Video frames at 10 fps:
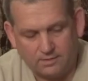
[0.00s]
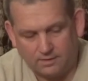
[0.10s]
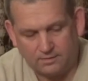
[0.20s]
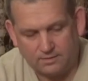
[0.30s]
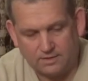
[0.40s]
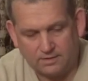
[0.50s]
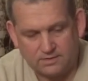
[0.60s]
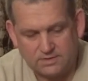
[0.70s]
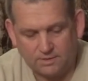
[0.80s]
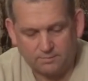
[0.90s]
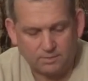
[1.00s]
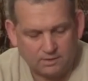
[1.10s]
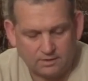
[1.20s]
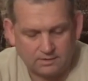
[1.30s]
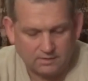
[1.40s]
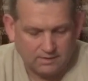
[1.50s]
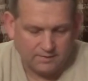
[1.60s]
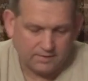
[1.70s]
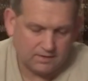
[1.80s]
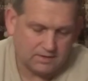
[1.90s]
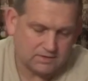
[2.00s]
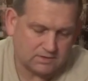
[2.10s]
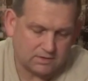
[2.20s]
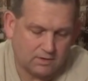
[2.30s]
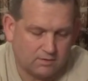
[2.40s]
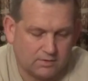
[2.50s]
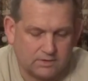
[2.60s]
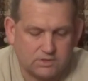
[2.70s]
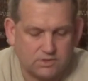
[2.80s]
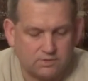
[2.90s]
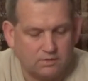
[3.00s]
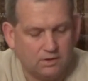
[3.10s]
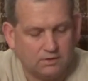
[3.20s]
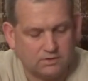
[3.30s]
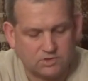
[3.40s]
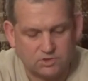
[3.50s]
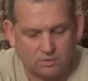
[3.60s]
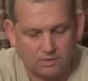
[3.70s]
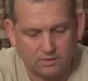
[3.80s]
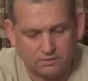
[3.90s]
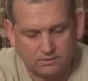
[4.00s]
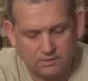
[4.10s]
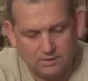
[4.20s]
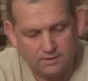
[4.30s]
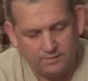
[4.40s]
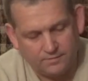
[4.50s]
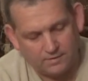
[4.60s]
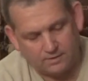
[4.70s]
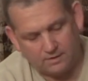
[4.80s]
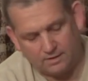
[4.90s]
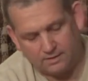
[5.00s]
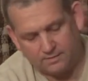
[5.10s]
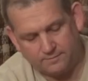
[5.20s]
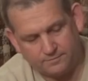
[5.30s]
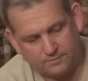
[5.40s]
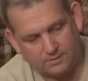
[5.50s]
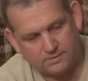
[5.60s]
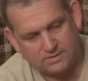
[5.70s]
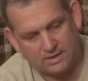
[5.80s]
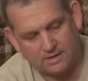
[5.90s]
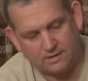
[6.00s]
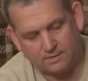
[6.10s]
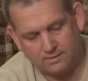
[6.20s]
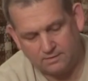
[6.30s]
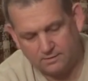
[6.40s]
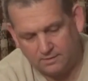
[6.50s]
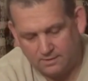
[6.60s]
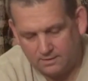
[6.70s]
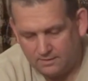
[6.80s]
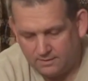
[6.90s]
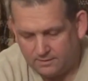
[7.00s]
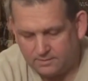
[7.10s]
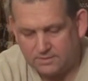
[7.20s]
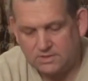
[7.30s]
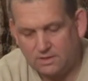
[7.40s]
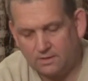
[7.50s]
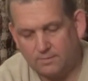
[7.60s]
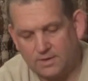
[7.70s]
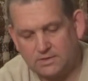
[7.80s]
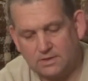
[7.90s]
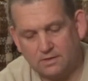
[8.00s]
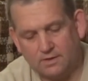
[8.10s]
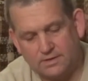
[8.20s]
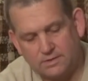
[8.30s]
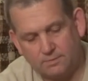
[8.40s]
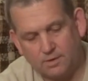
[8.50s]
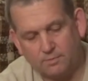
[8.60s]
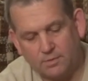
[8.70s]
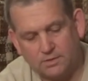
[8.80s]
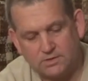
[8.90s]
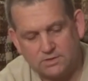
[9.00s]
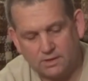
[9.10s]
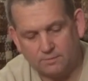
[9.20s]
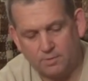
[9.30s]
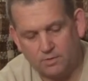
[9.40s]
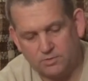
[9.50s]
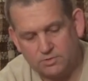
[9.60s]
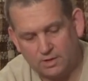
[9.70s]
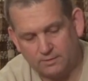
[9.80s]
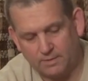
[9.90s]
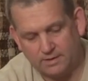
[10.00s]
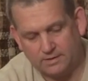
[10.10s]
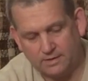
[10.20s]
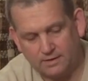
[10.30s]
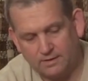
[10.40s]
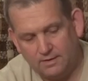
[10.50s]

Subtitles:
underneath something. It can easily go into the soil and stake it. This here makes it nice. I'm going to put this on a post on my deck.